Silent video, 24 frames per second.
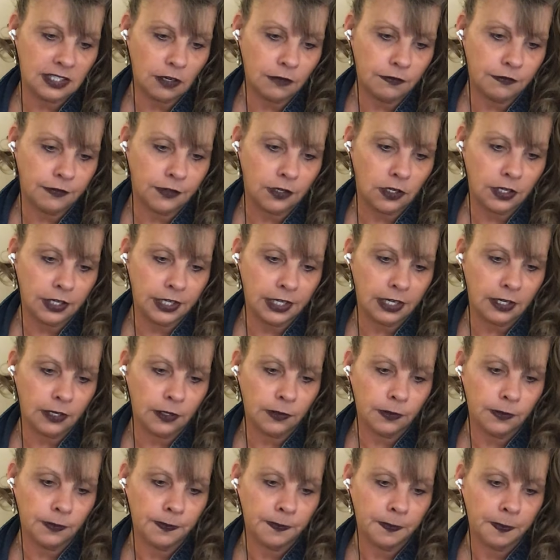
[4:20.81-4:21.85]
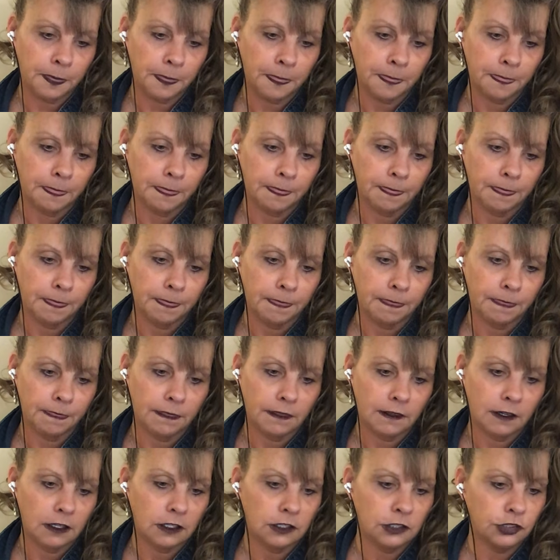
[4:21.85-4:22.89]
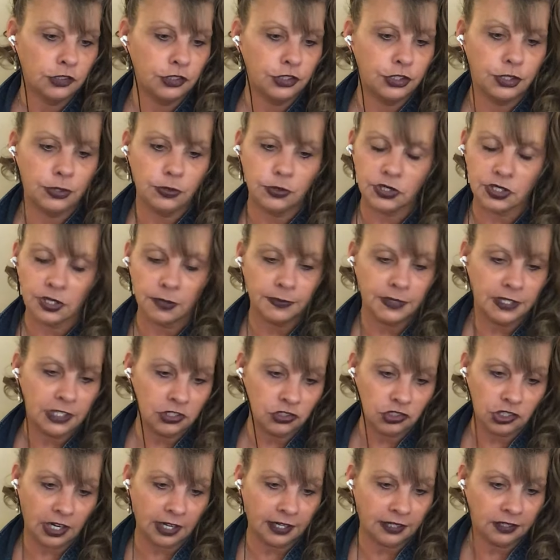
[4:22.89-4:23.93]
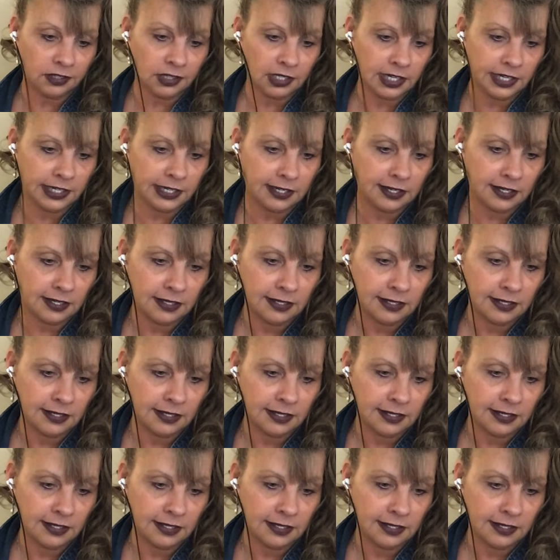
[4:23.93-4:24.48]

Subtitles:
Virgo, do something childlike,